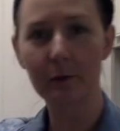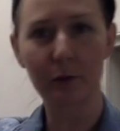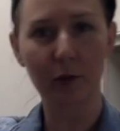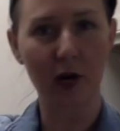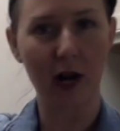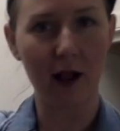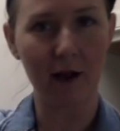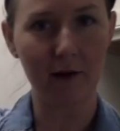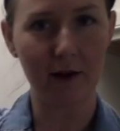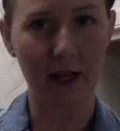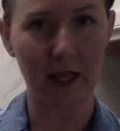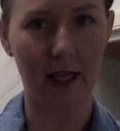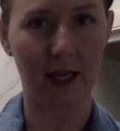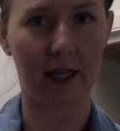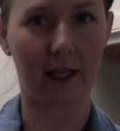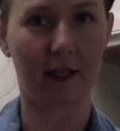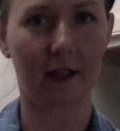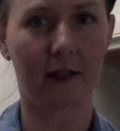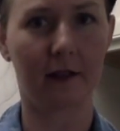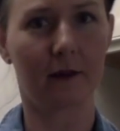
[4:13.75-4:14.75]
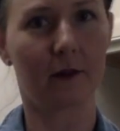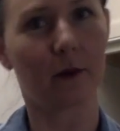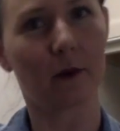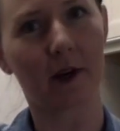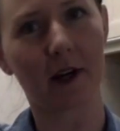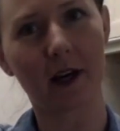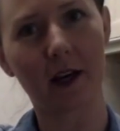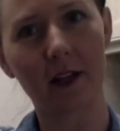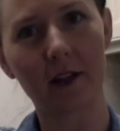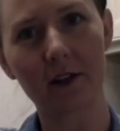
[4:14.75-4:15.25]
a brown egg.
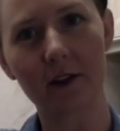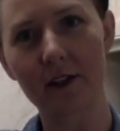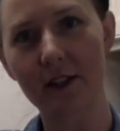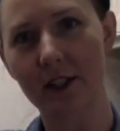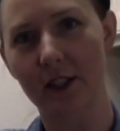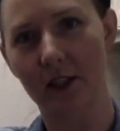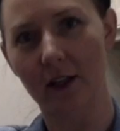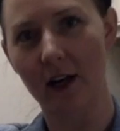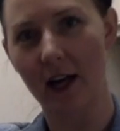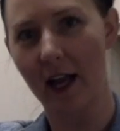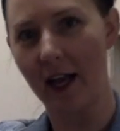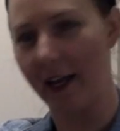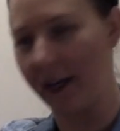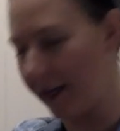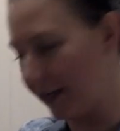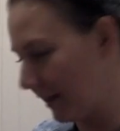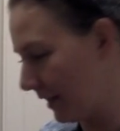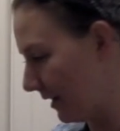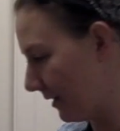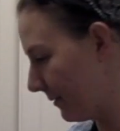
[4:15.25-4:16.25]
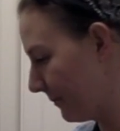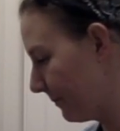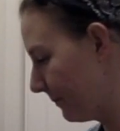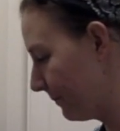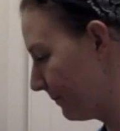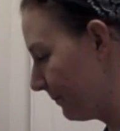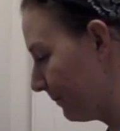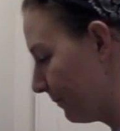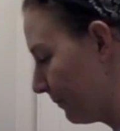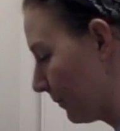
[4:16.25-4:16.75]
What color is your egg?
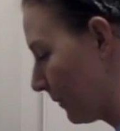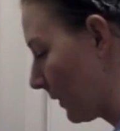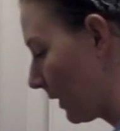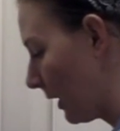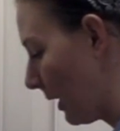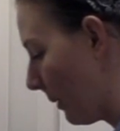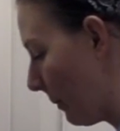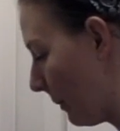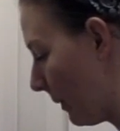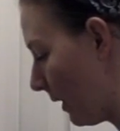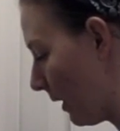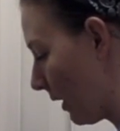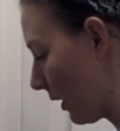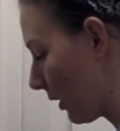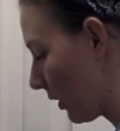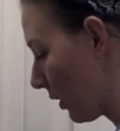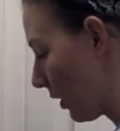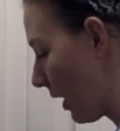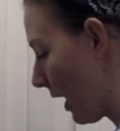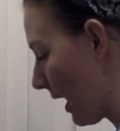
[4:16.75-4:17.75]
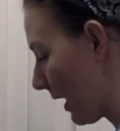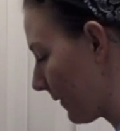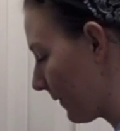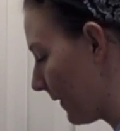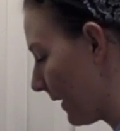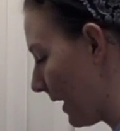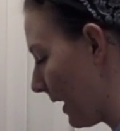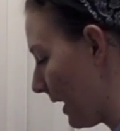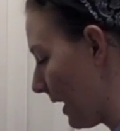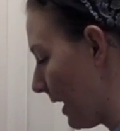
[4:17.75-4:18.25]
I'm going to crack
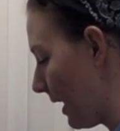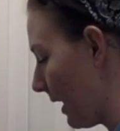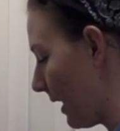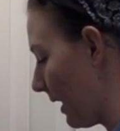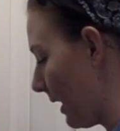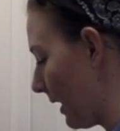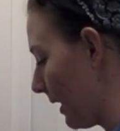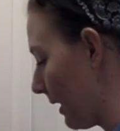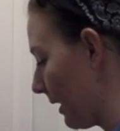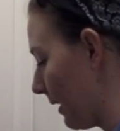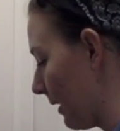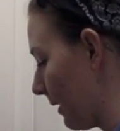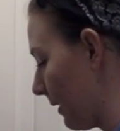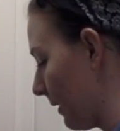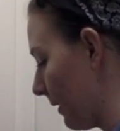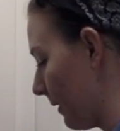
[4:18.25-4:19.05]
the egg.